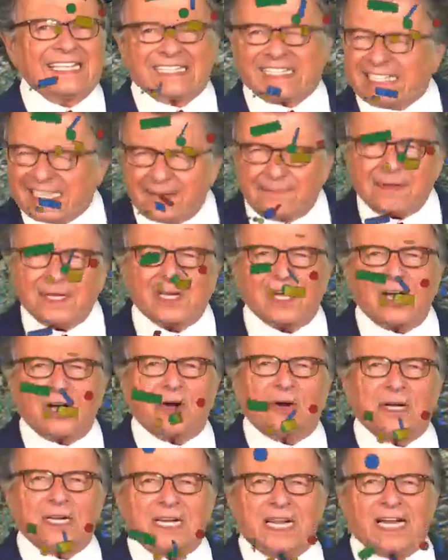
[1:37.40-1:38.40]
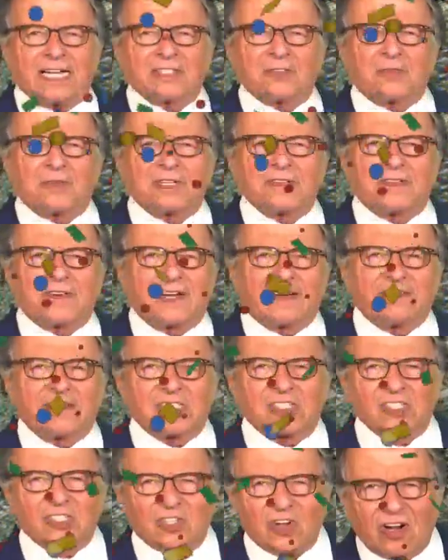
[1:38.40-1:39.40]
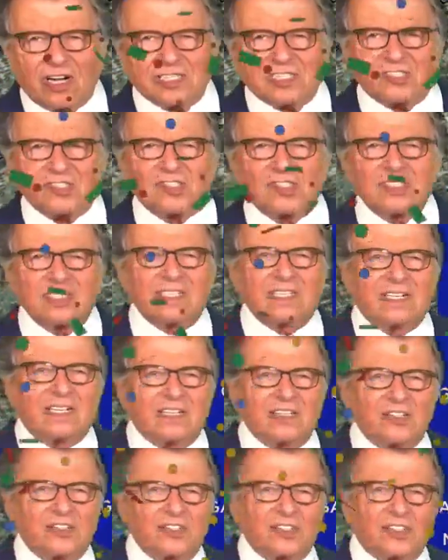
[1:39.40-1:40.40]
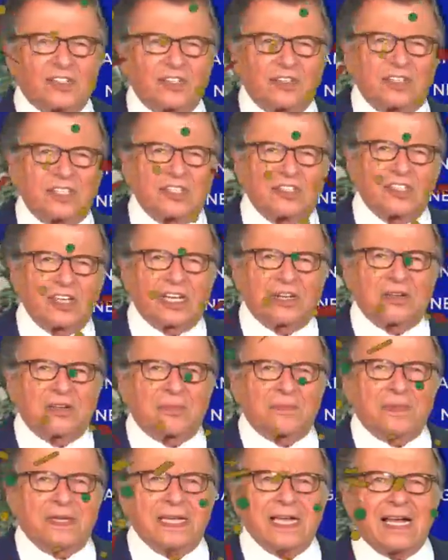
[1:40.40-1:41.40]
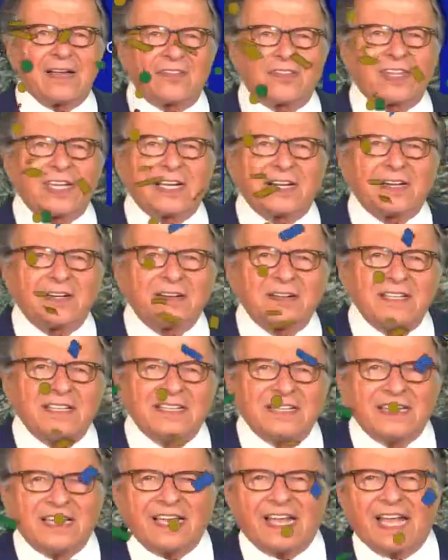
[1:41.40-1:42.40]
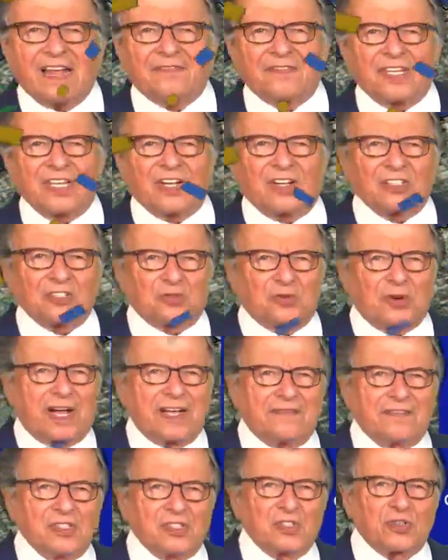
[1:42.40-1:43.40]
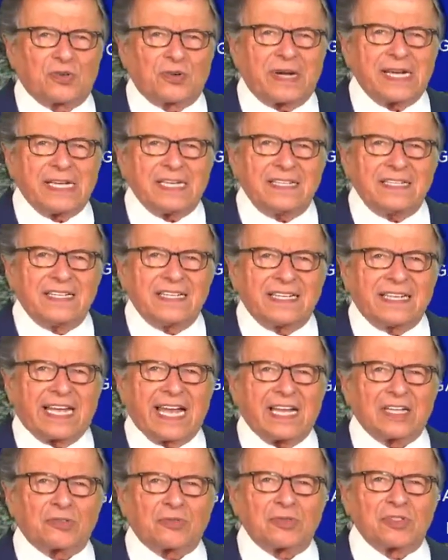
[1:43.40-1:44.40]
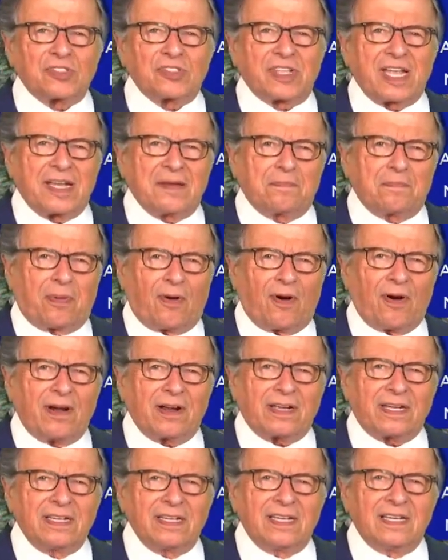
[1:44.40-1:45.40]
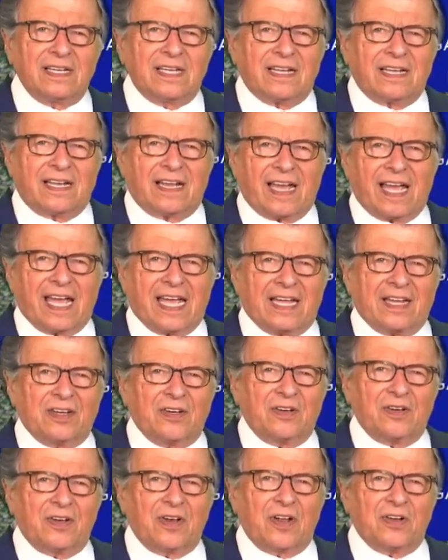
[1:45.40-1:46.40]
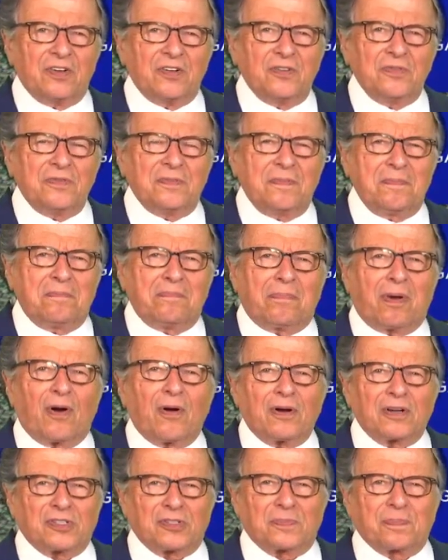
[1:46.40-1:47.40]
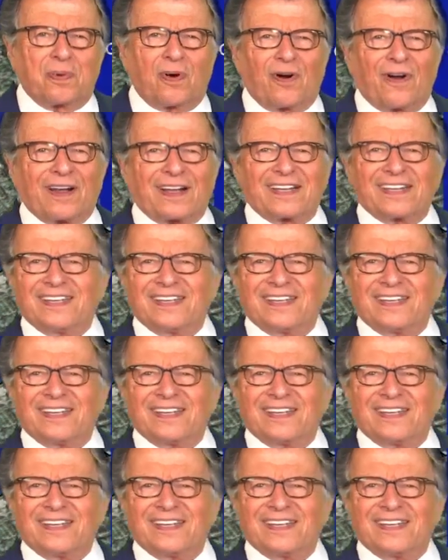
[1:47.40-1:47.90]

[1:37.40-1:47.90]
Keep it going, 925 it starts. Shirley Chan will be out there. FDR Drive is great. Gantry State Park and Newtown Barge Park.